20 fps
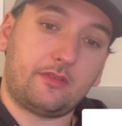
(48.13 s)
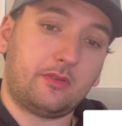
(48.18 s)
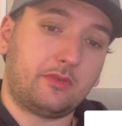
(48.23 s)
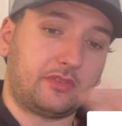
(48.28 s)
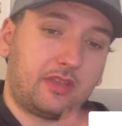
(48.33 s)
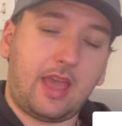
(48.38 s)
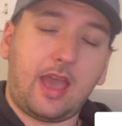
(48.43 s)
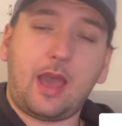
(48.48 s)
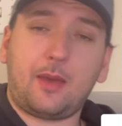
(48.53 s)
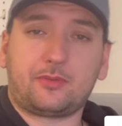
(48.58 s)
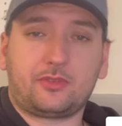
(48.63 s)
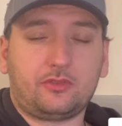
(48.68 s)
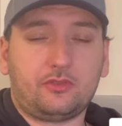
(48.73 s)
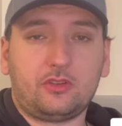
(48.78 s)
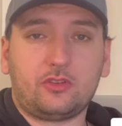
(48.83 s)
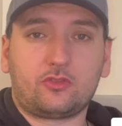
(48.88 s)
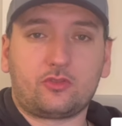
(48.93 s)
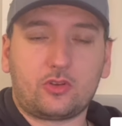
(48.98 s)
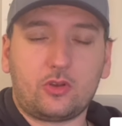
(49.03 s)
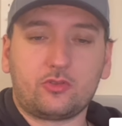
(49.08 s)
It was
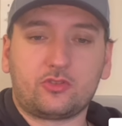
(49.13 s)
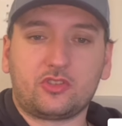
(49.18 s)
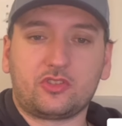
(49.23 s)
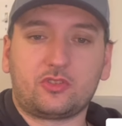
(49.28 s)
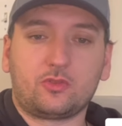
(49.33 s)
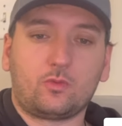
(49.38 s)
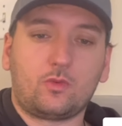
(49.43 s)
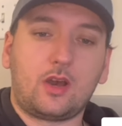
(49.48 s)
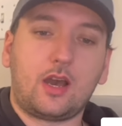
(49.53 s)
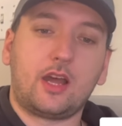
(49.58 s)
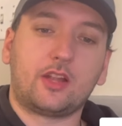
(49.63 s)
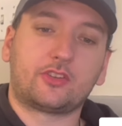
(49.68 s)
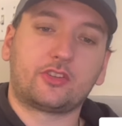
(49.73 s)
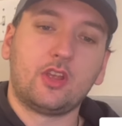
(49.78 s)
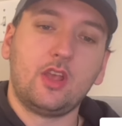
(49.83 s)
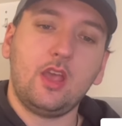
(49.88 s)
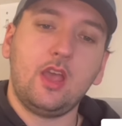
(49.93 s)
absolutely atrocious to watch.